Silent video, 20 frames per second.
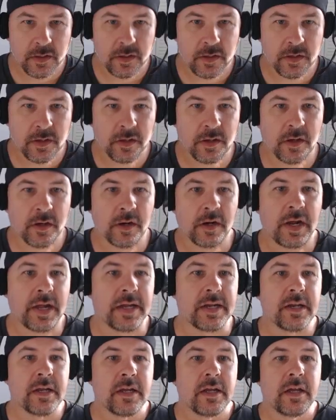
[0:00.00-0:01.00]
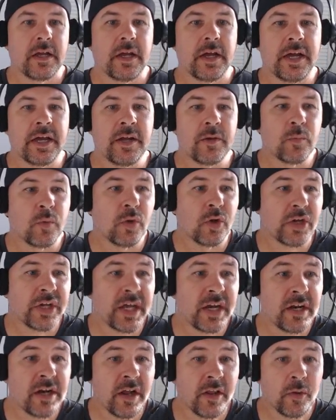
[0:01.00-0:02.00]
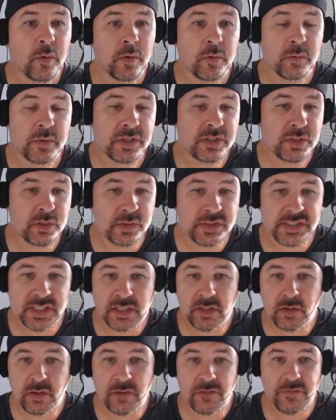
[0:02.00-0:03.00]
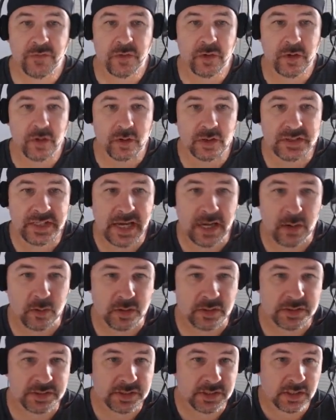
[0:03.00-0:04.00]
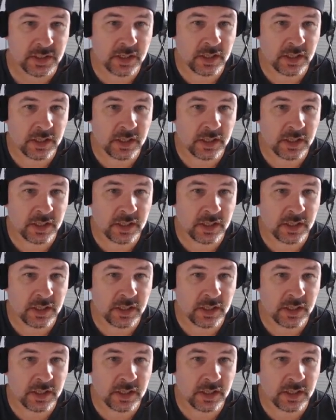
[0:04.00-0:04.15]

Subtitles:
All right, and we'll look at another one with 2 single Inferno towers.